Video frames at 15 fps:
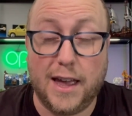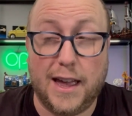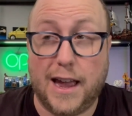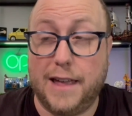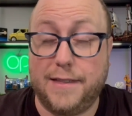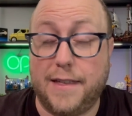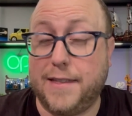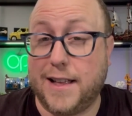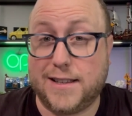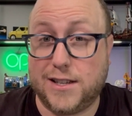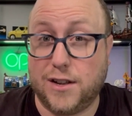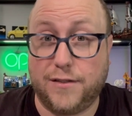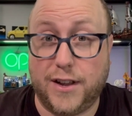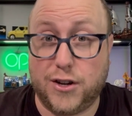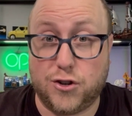and then that
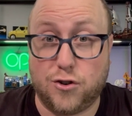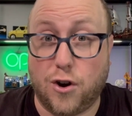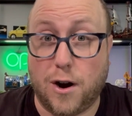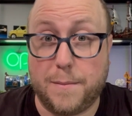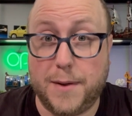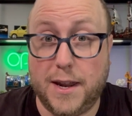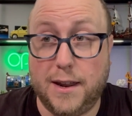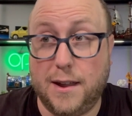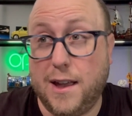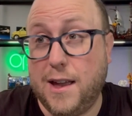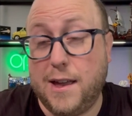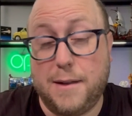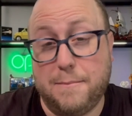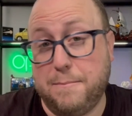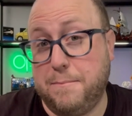Salvation Army
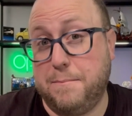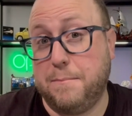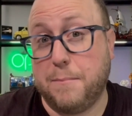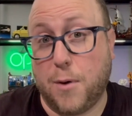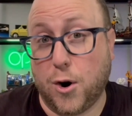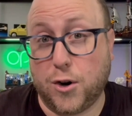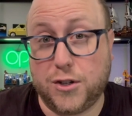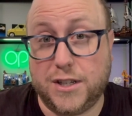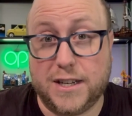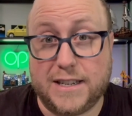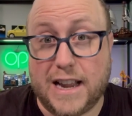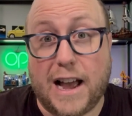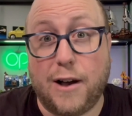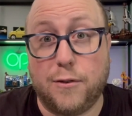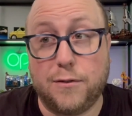marks it
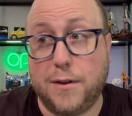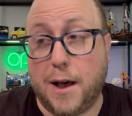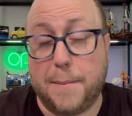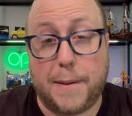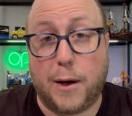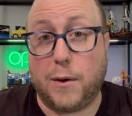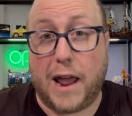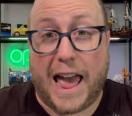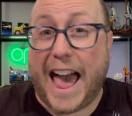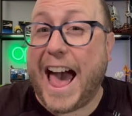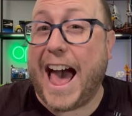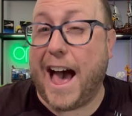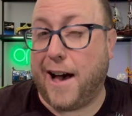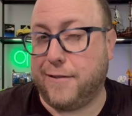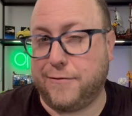down about
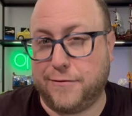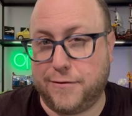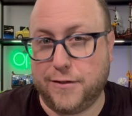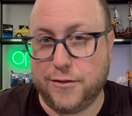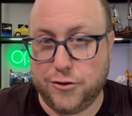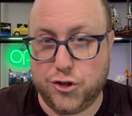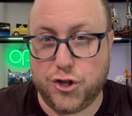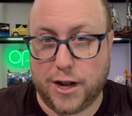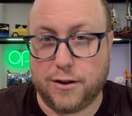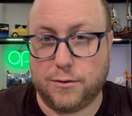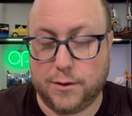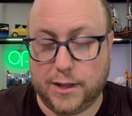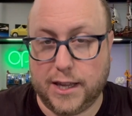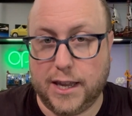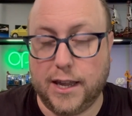half
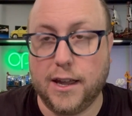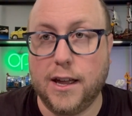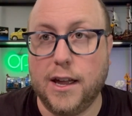generally